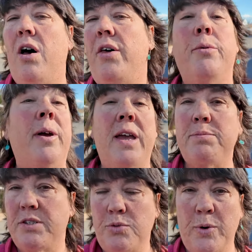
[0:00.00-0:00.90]
all the way
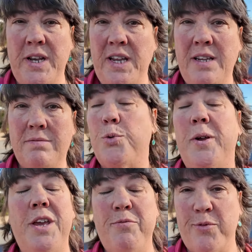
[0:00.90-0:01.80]
up to
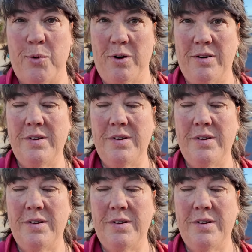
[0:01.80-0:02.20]
2024.